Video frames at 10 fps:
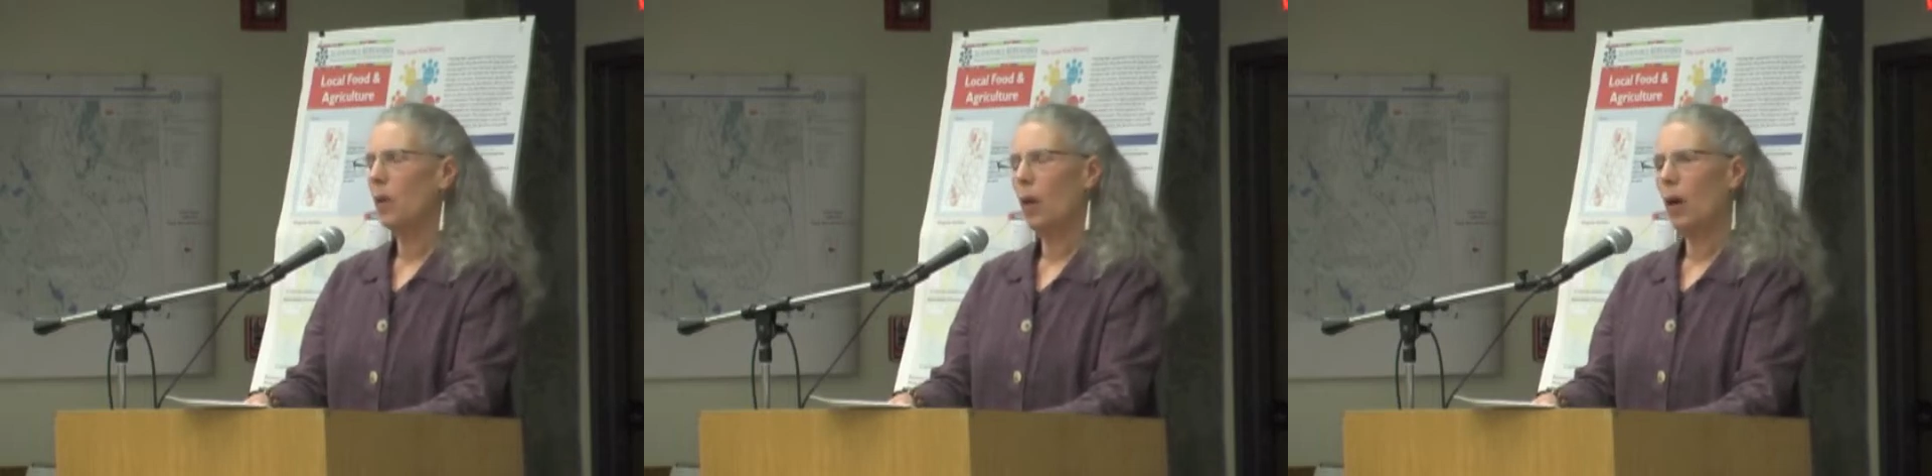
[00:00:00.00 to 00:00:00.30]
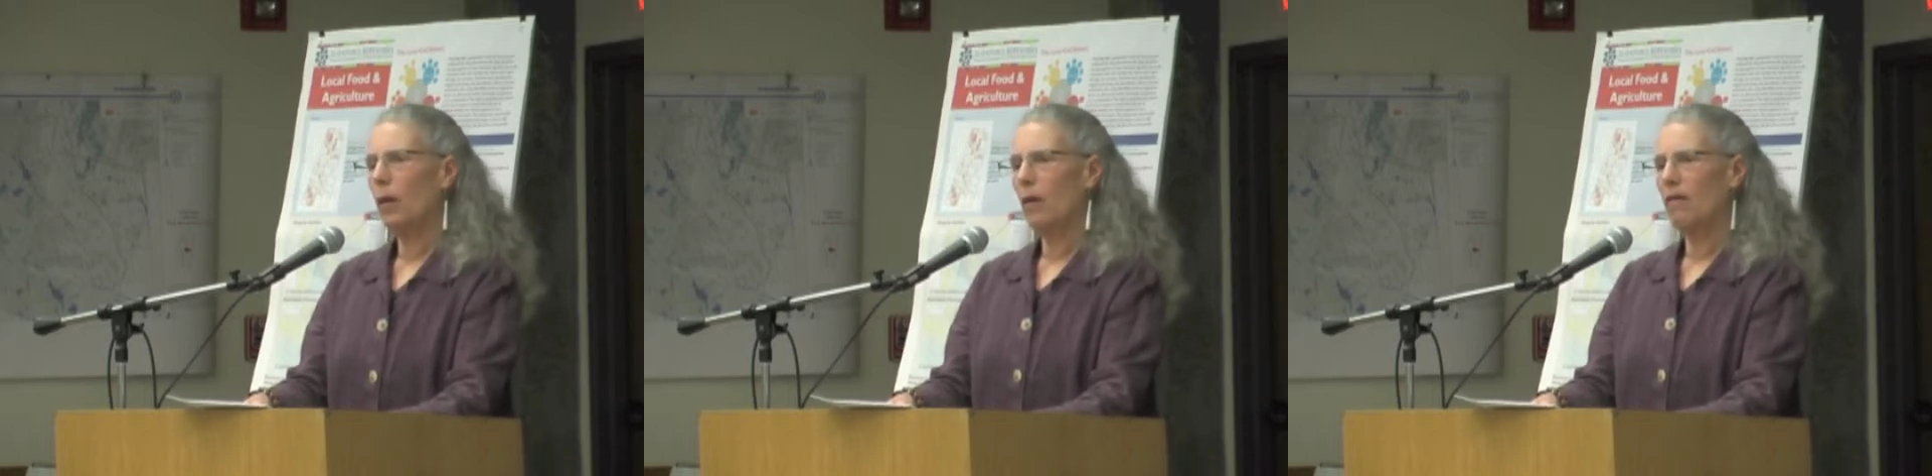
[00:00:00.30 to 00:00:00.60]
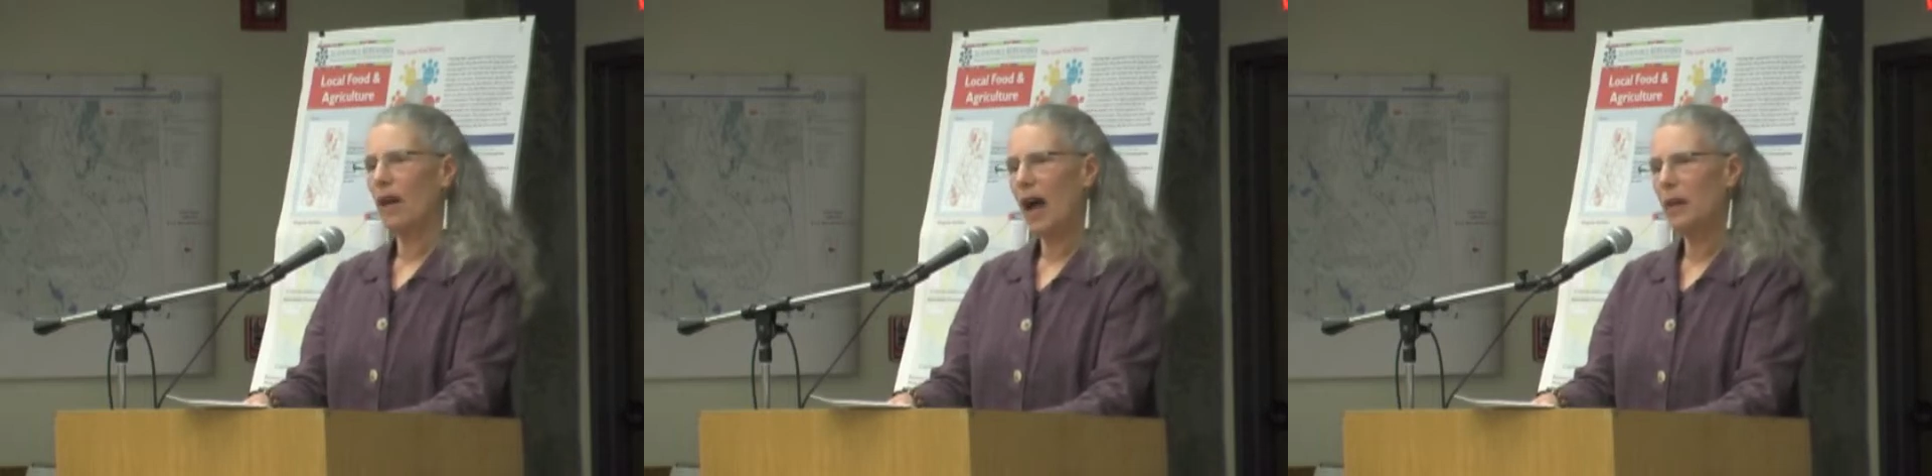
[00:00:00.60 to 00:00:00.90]
more
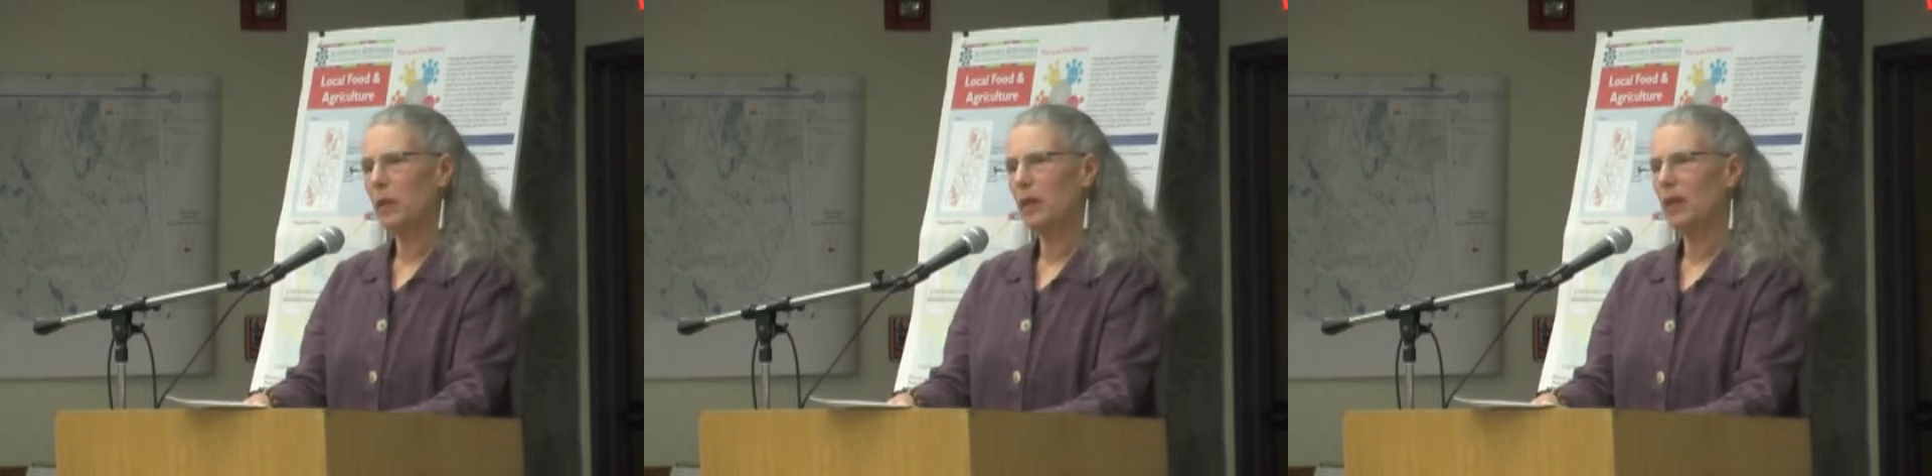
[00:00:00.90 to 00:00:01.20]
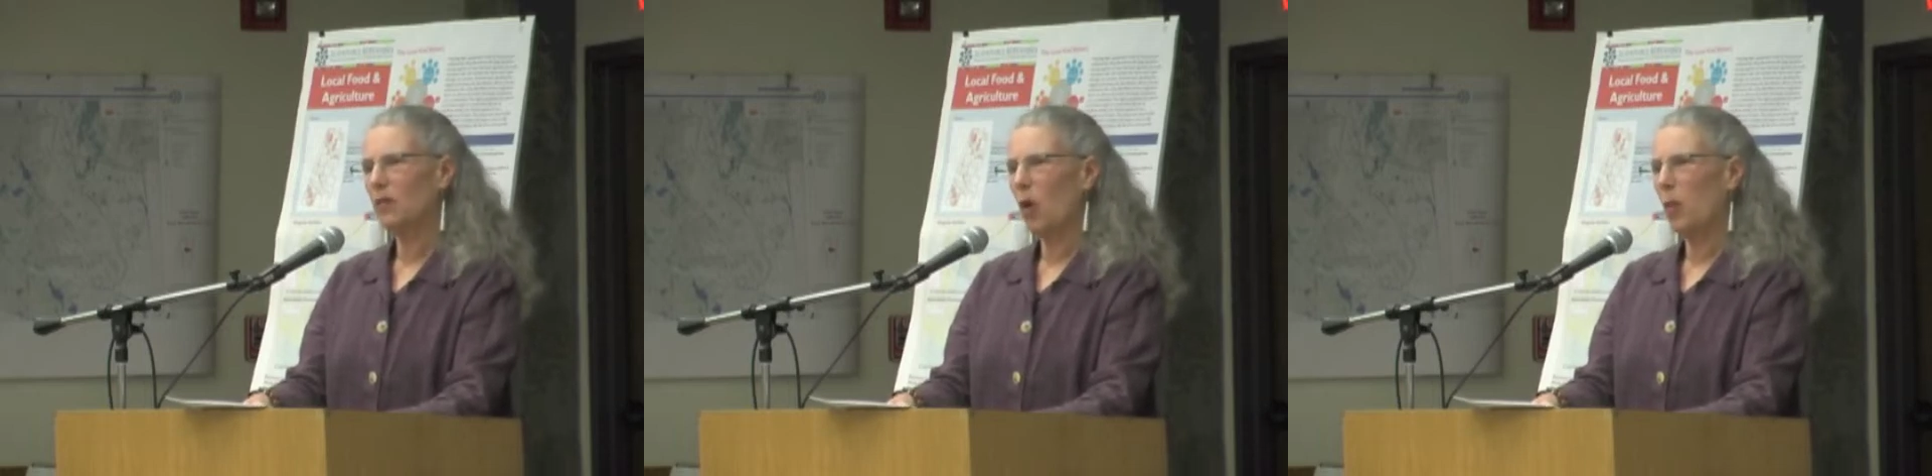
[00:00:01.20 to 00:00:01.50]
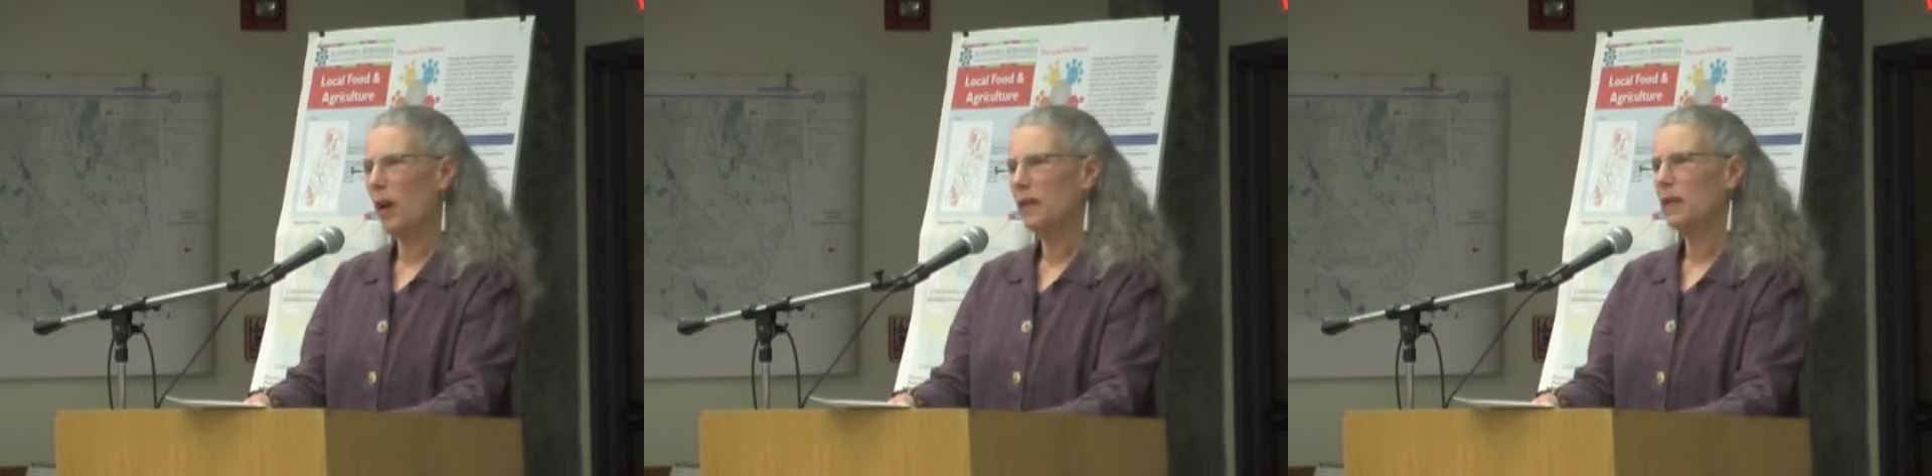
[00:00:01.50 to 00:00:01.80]
viable and
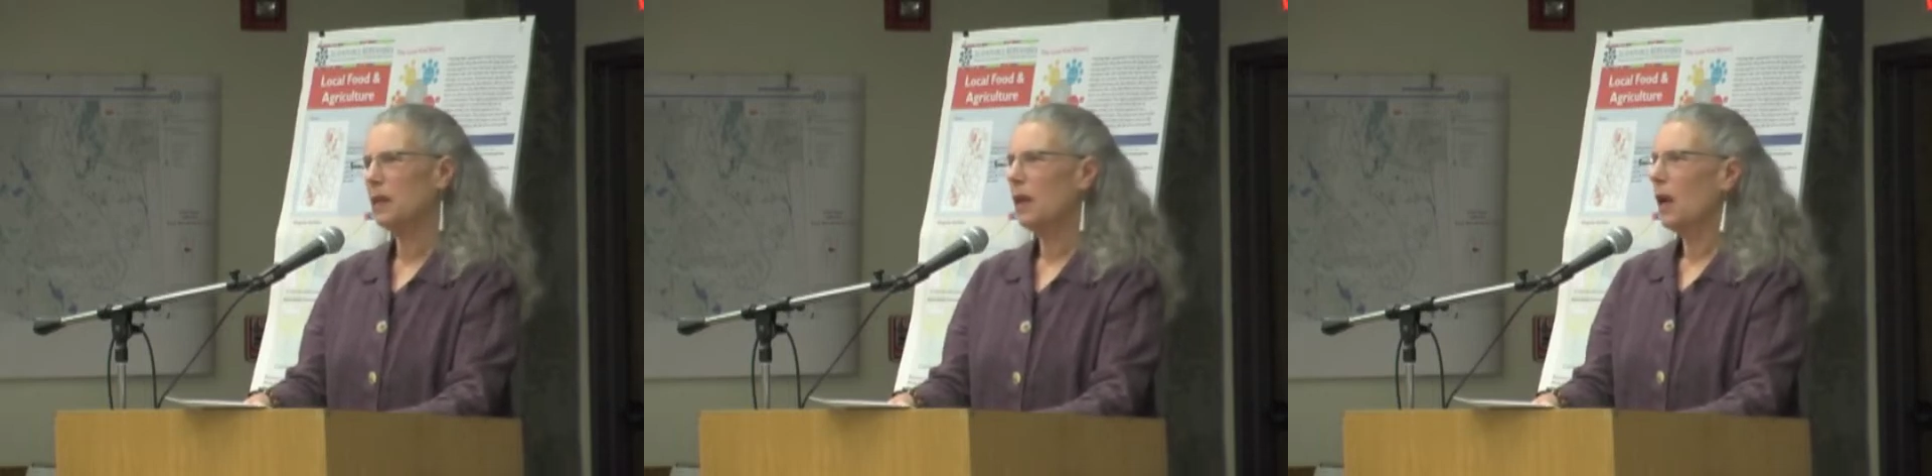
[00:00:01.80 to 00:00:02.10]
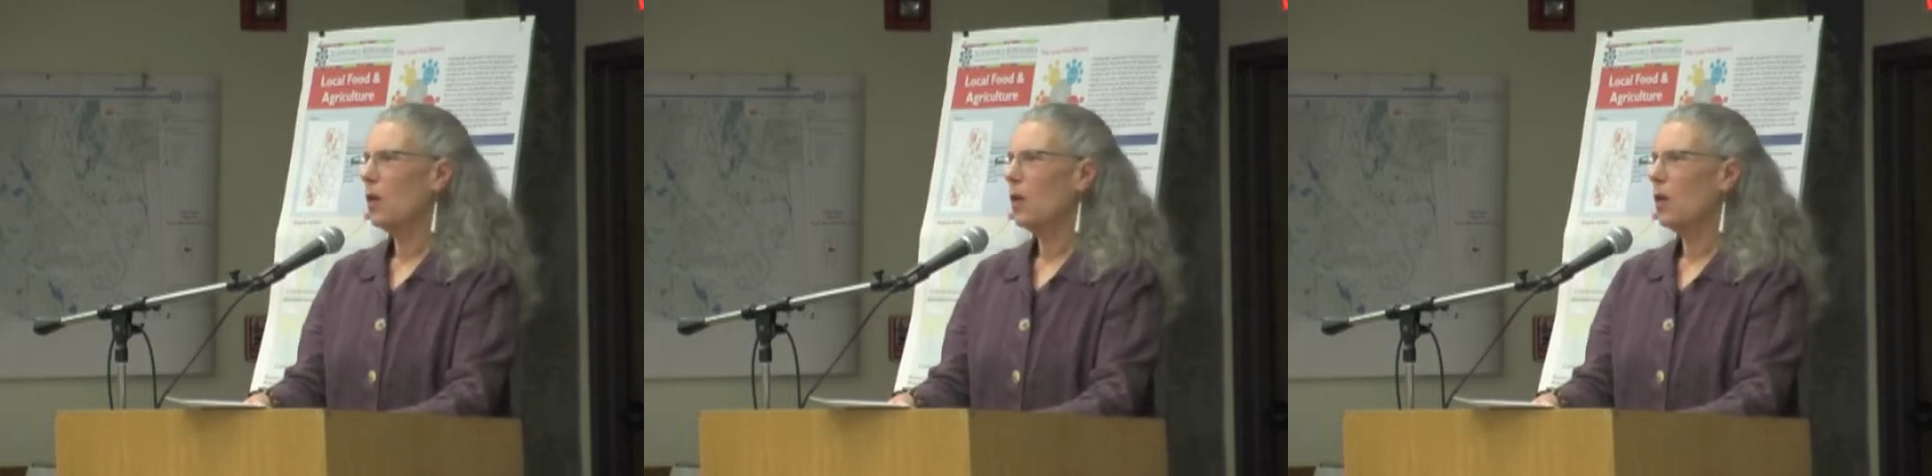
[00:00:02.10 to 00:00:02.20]
robust